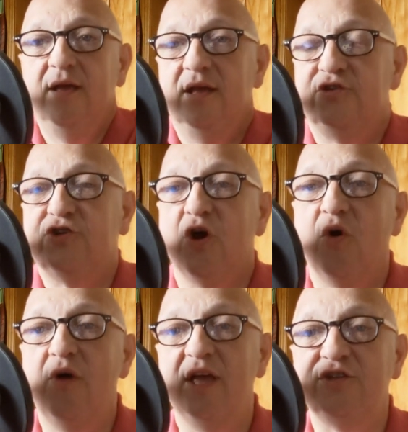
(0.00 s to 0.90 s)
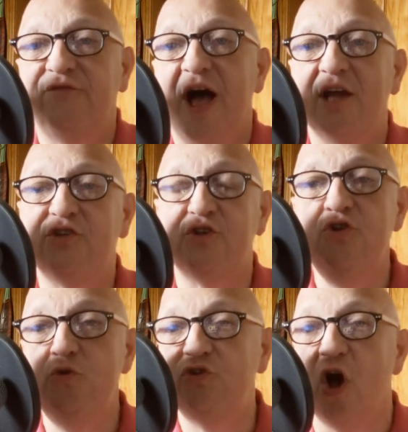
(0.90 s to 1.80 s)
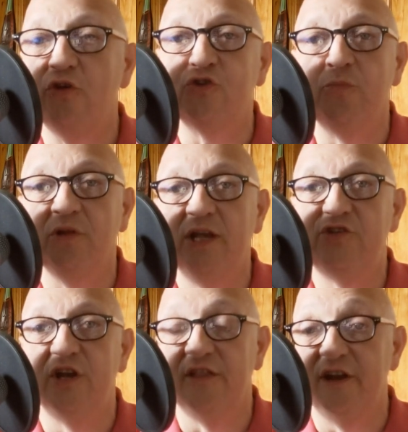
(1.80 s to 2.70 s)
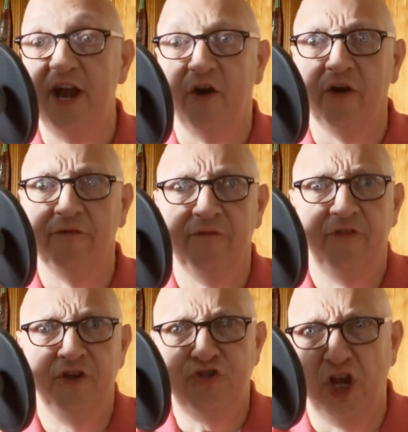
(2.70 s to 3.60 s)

And so as Fox News also plays into the narrative of the